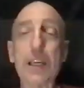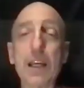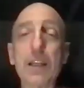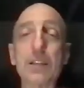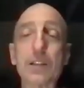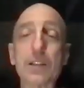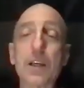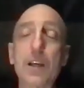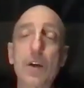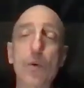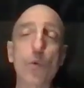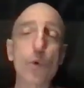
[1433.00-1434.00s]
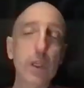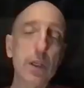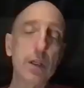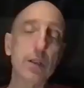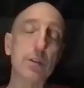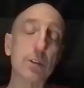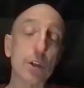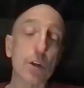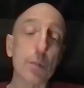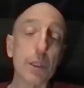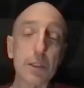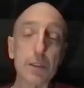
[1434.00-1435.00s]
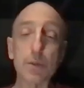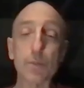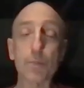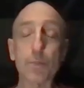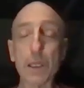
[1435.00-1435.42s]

the case, we determined,